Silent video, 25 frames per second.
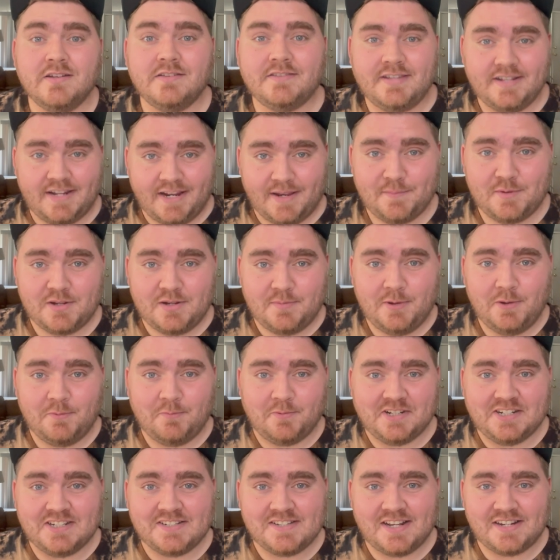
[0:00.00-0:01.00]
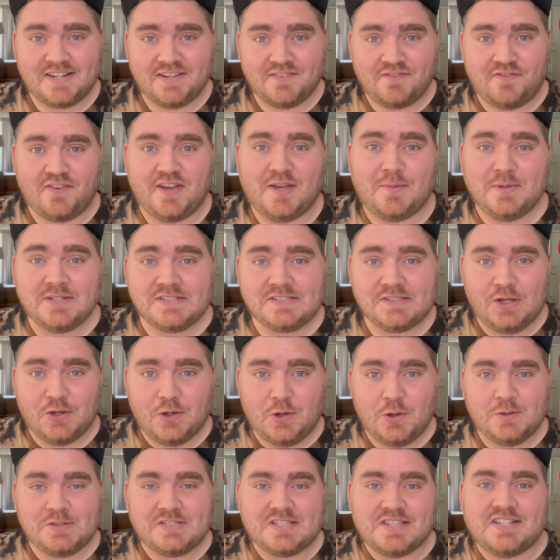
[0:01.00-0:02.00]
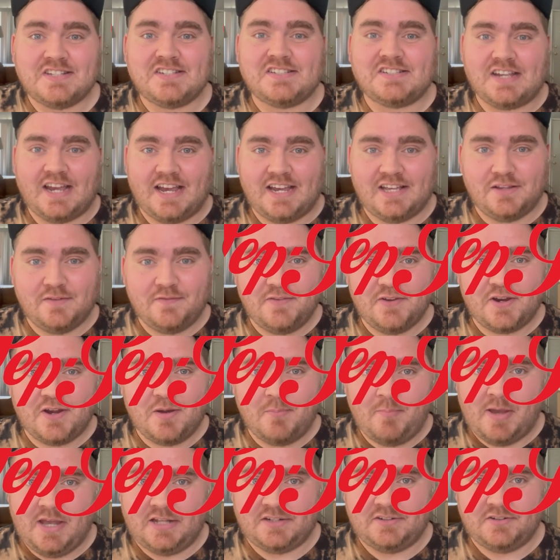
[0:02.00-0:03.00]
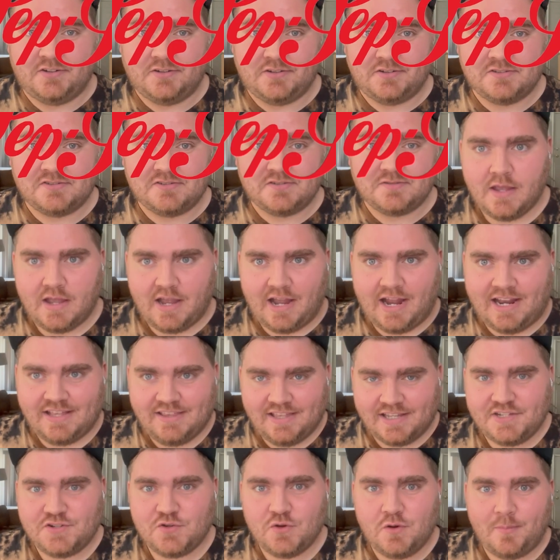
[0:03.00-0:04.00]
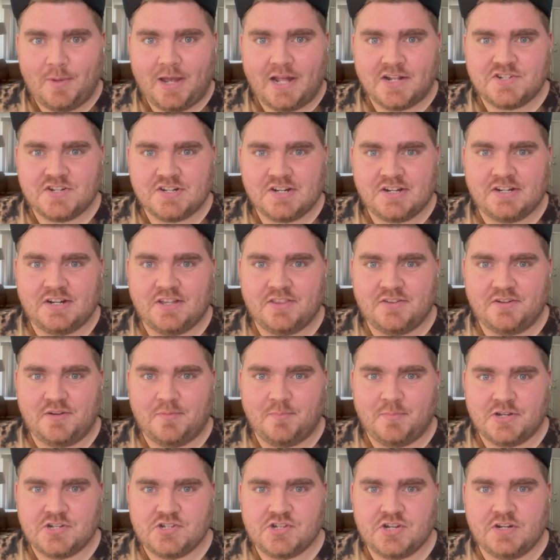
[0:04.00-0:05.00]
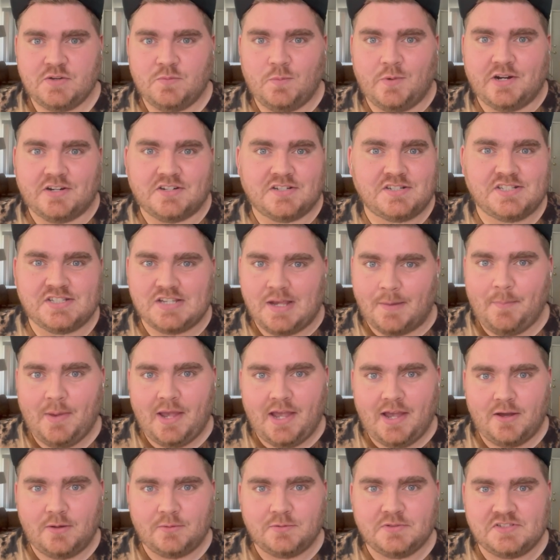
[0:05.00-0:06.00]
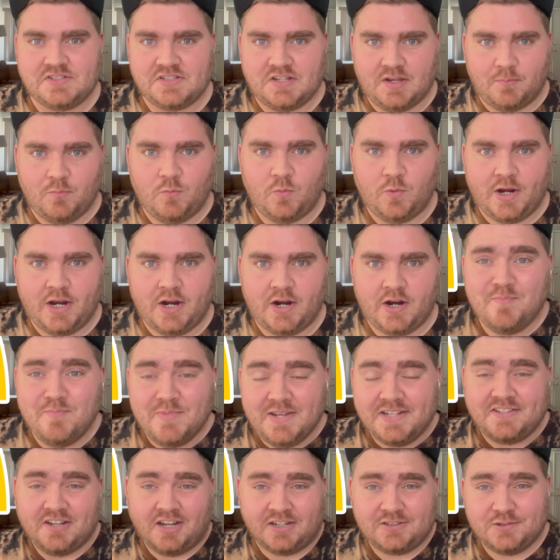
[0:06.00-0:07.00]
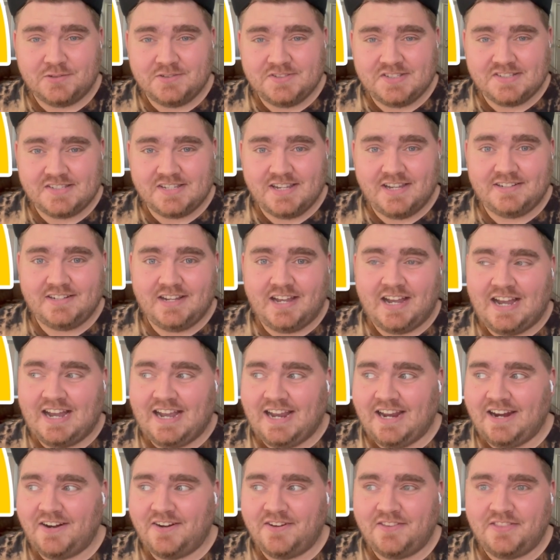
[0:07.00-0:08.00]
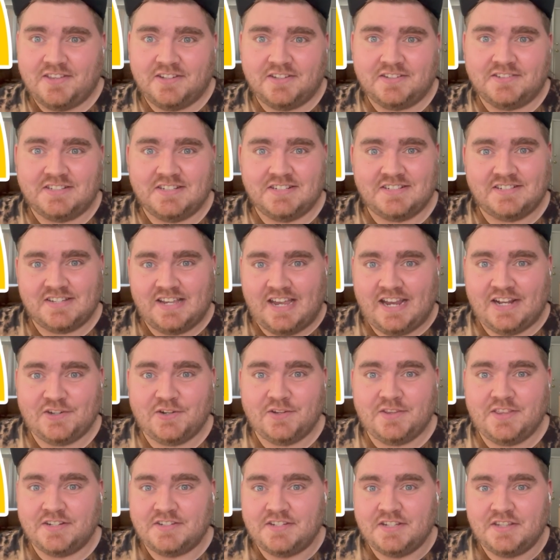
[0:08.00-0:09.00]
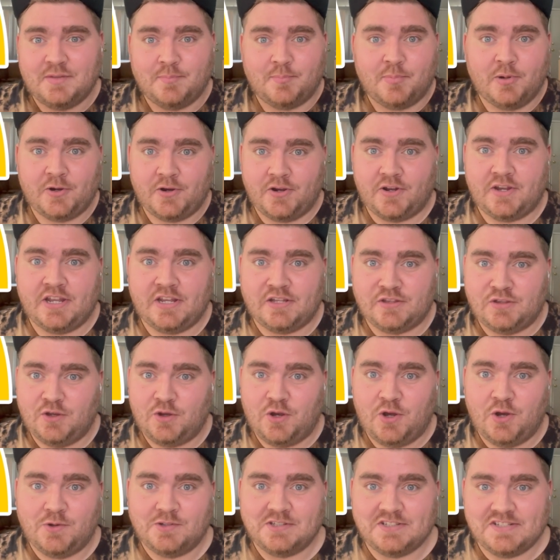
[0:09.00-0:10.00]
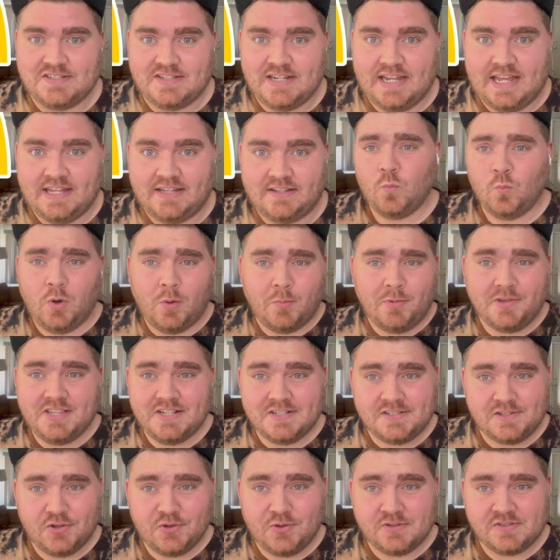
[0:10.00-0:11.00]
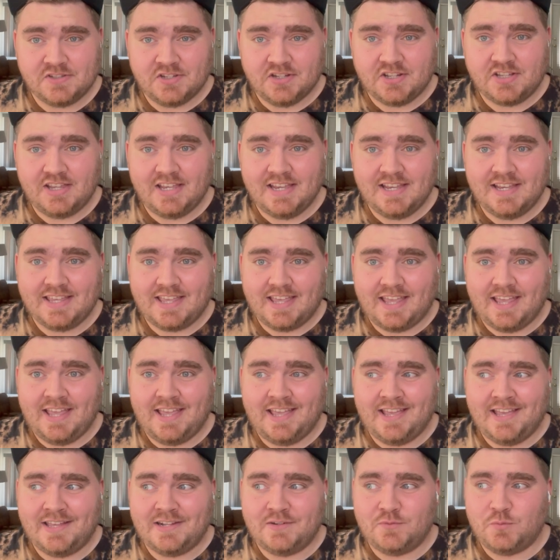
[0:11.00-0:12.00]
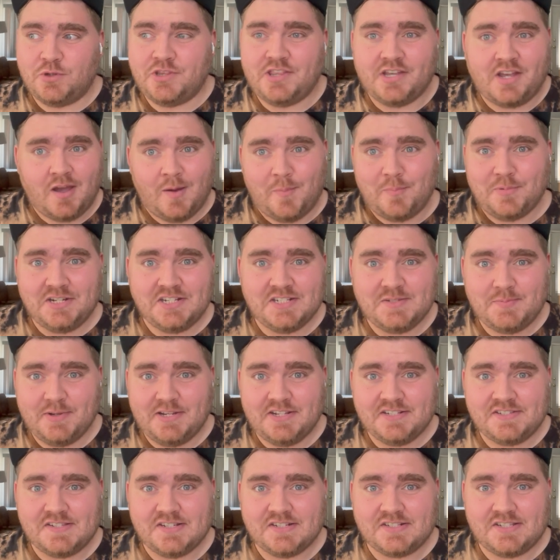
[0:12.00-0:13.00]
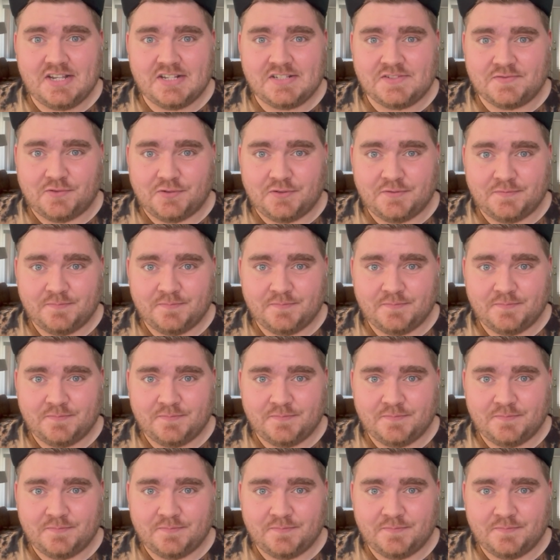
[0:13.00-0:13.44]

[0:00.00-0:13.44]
Today I'm going to be redesigning famous logos in the style of their competitors. I like to imagine another dimension where somehow, somewhere, McDonald's decided to hire the designer that did the Burger King logo instead. What would these logos look like, and would the companies be as successful?